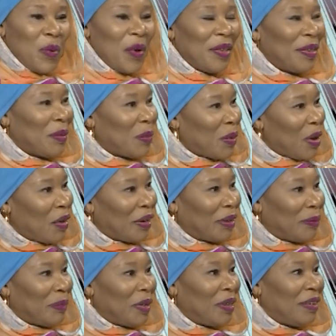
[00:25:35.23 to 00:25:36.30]
You're more than
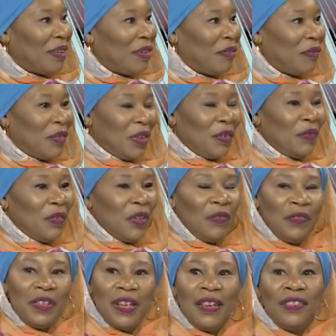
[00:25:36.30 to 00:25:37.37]
welcome. Yeah.
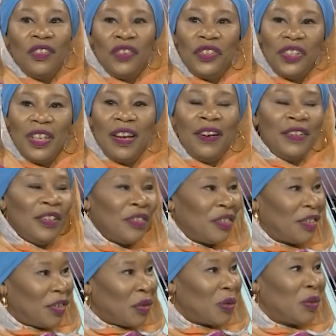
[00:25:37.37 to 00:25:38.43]
You've done your
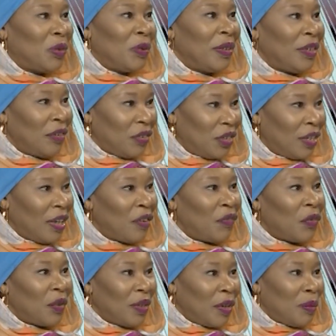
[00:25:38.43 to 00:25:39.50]
share, and you're still doing your
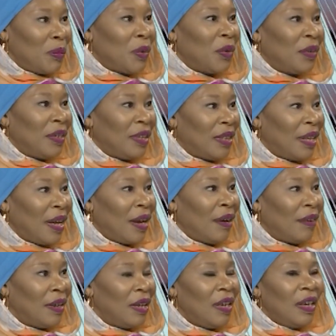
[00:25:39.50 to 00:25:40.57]
share for the community
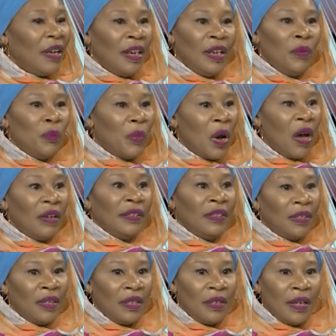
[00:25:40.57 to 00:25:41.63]
there in
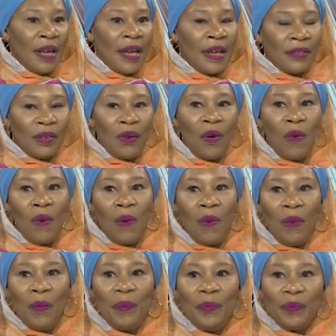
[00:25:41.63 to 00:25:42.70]
Boston and as a
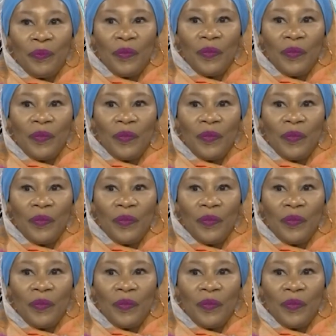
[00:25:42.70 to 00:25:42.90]
whole.